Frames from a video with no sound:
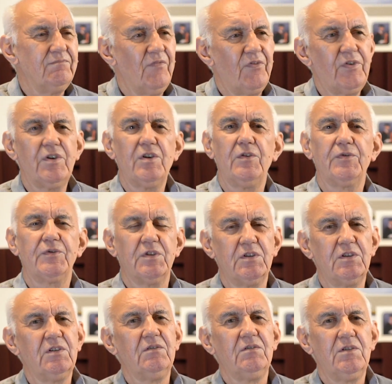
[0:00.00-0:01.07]
very
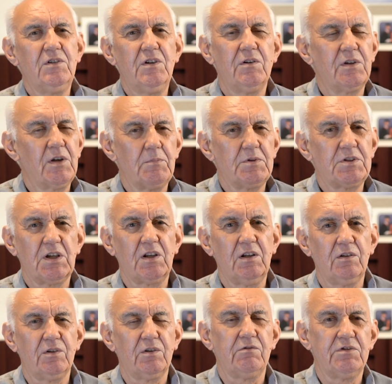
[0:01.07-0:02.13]
often you don't get
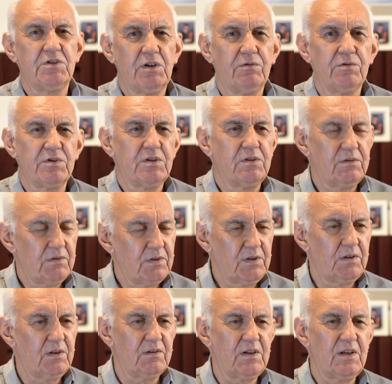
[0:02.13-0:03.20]
particularly good results. It,
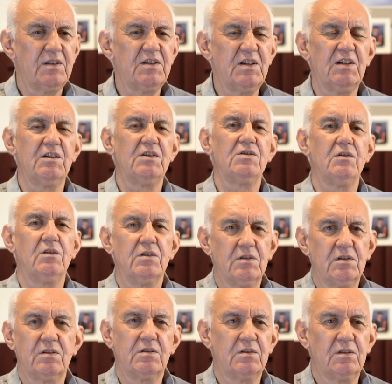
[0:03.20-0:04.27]
you know, the antenna's
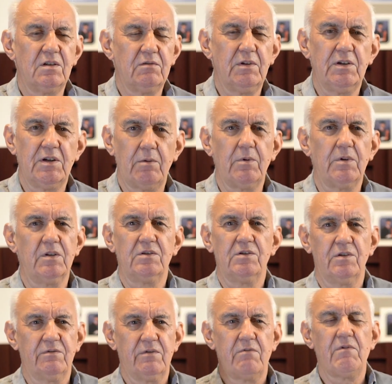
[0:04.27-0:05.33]
not, you end up with a
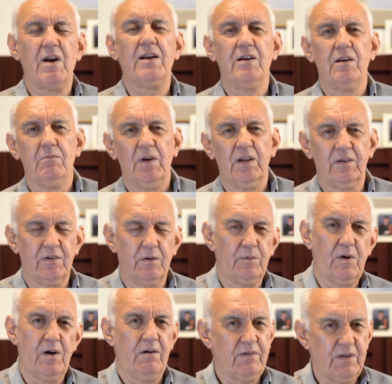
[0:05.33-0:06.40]
sort of a random length of
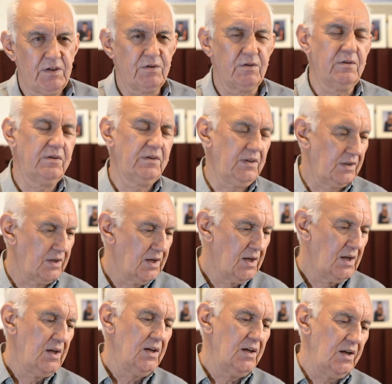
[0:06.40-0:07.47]
wire and this sort of thing.
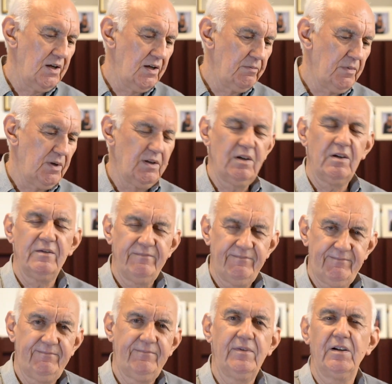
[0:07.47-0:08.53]
Um, and I've,
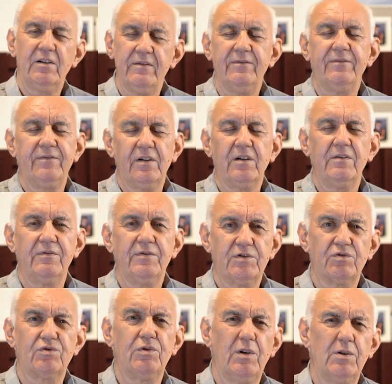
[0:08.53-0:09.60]
I've,
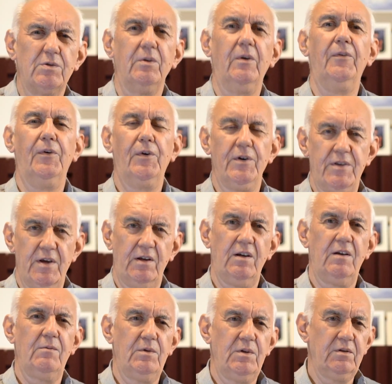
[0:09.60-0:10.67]
I've tried to avoid that.
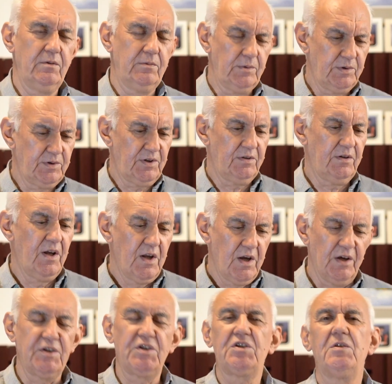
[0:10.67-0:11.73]
I want, I want a,
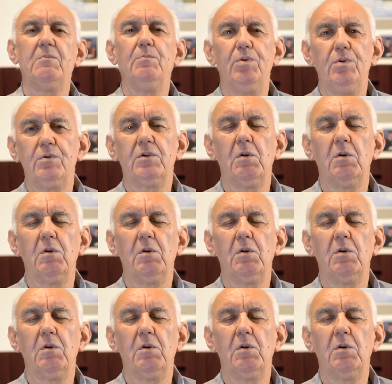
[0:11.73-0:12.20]
a simple,